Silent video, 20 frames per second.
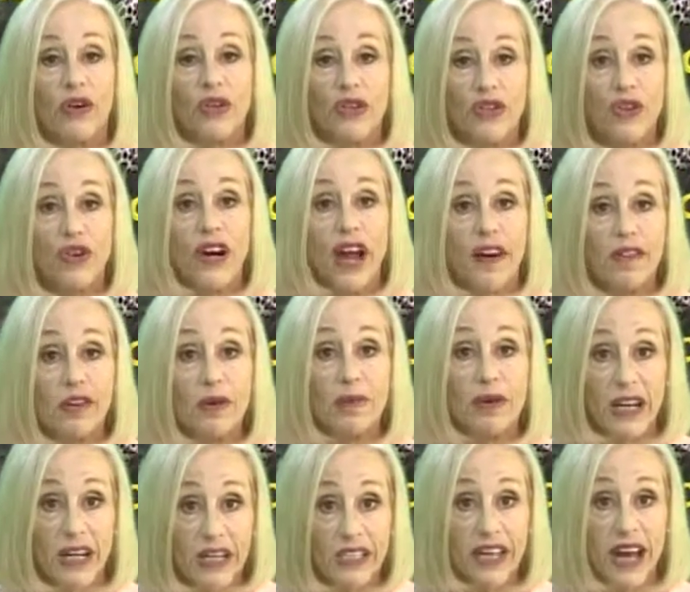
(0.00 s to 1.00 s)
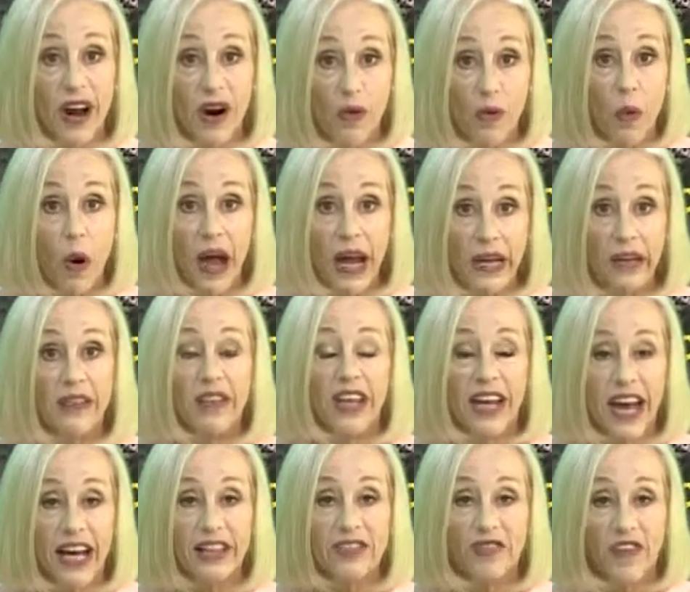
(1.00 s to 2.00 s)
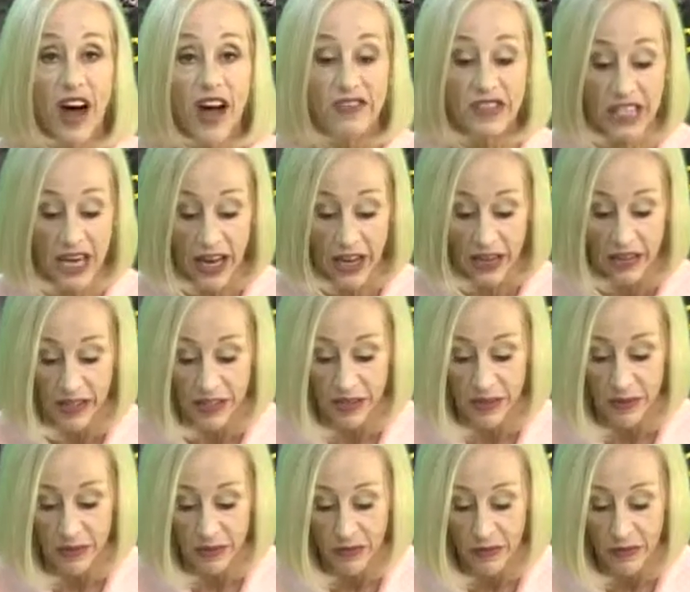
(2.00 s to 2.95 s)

turn everybody's hair white in the next 5 seconds.